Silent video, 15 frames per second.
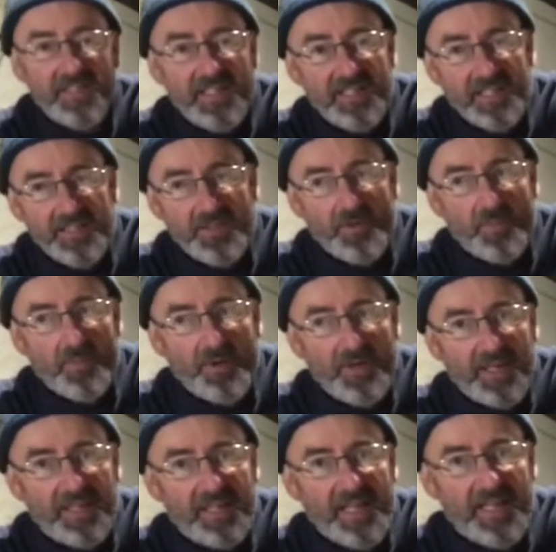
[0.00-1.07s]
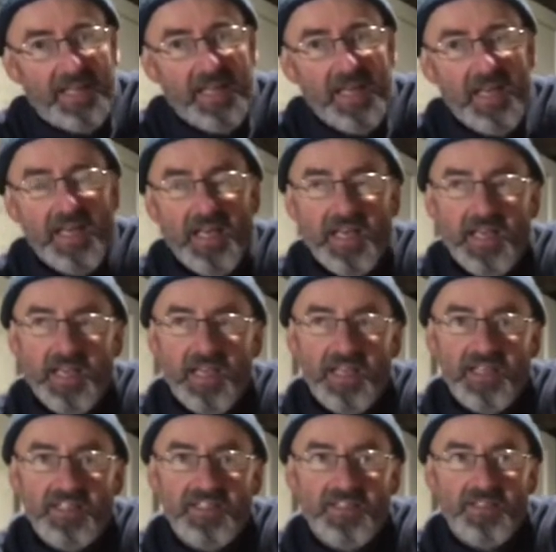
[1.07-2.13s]
that you're putting that
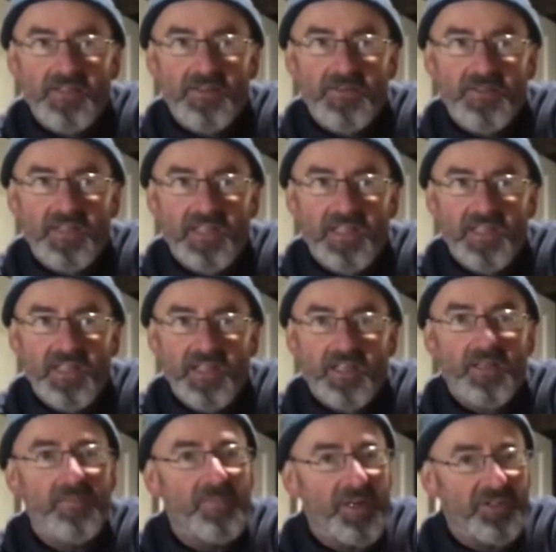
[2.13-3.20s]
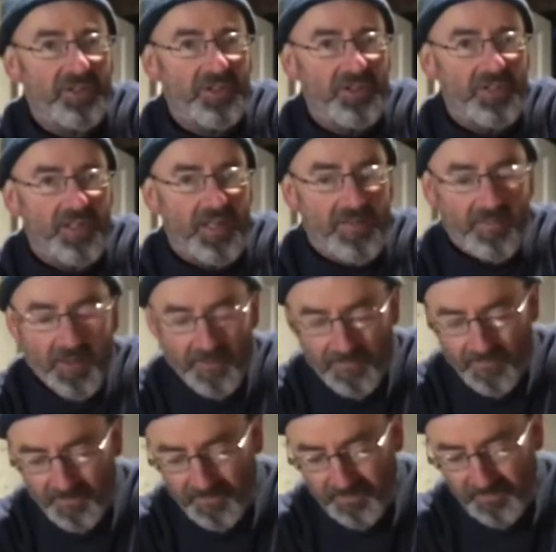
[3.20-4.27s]
into the combustion chamber.
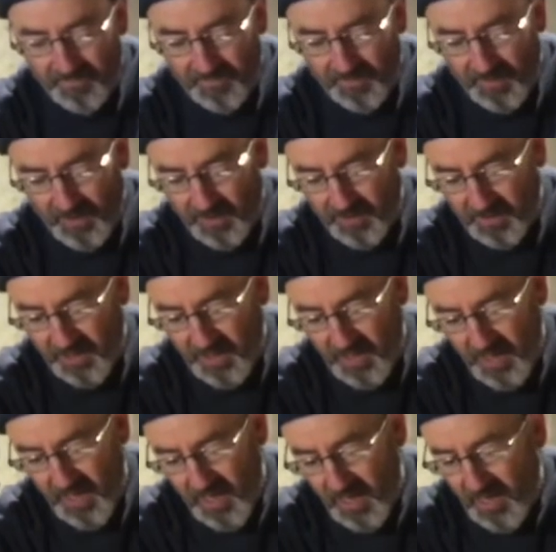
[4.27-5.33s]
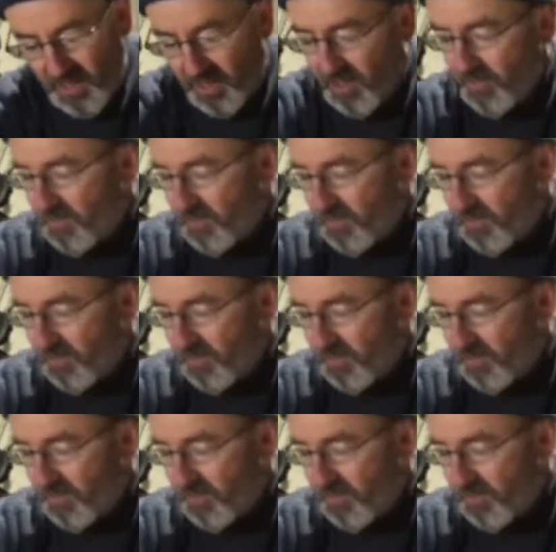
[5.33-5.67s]
Okay, a couple of